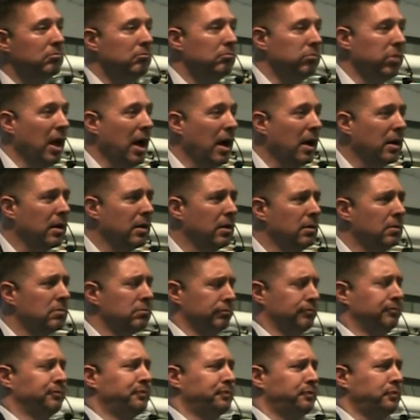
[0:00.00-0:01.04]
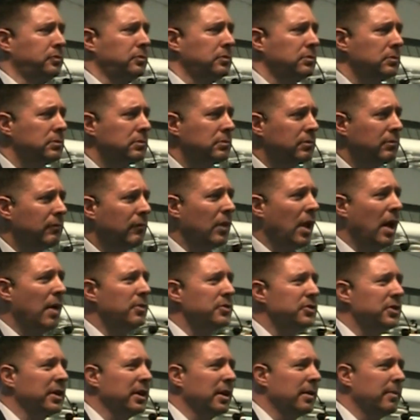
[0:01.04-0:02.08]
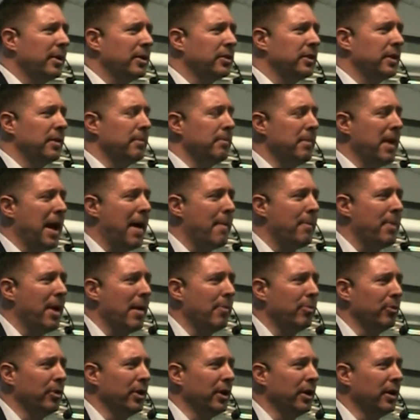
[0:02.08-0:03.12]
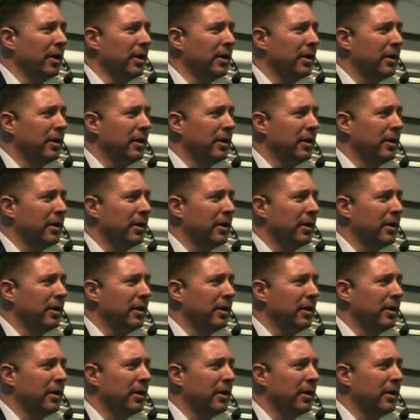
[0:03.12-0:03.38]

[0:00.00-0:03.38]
Block. I was thinking about the map operator.